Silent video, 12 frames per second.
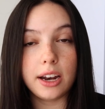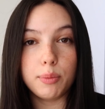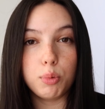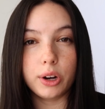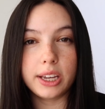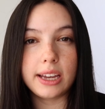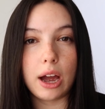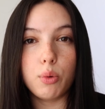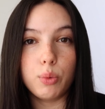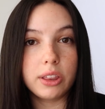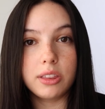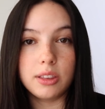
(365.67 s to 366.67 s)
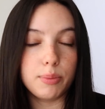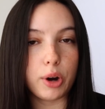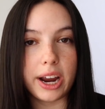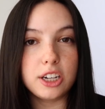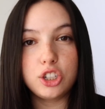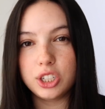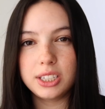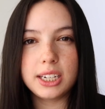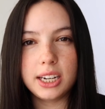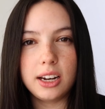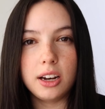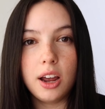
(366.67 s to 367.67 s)
end up working out with the brand. It just
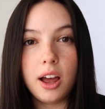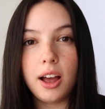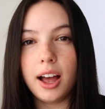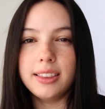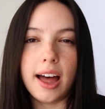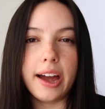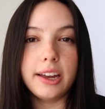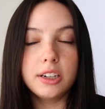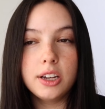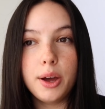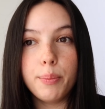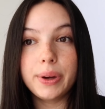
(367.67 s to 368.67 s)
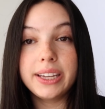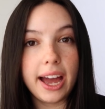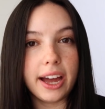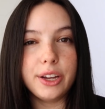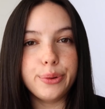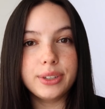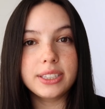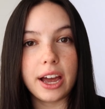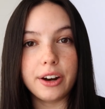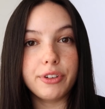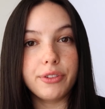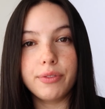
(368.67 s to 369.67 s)
didn't align. But yeah, it was
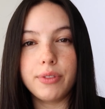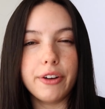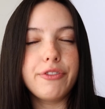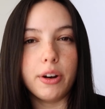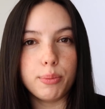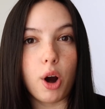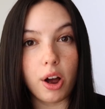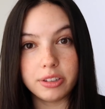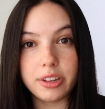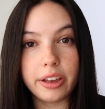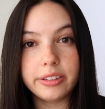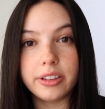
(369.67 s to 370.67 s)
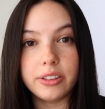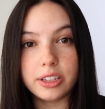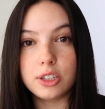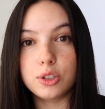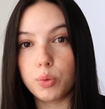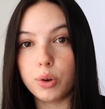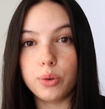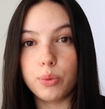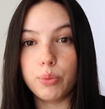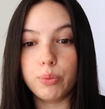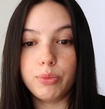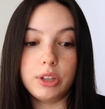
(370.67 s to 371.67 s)
kind of a, a fun process, and this is what
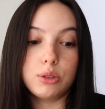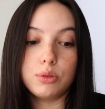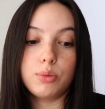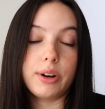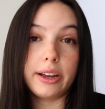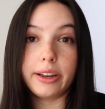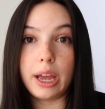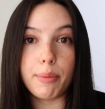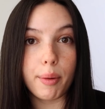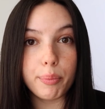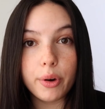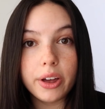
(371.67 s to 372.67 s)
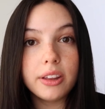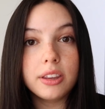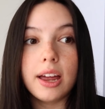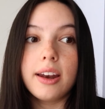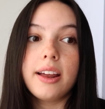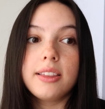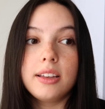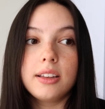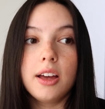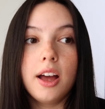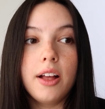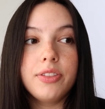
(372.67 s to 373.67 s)
this was what I came up with. And I think
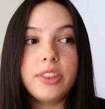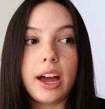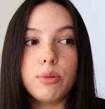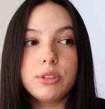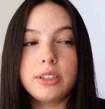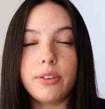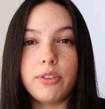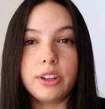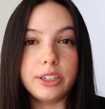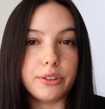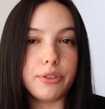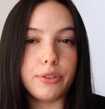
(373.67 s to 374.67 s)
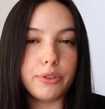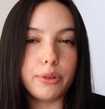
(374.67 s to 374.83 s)
that was definitely different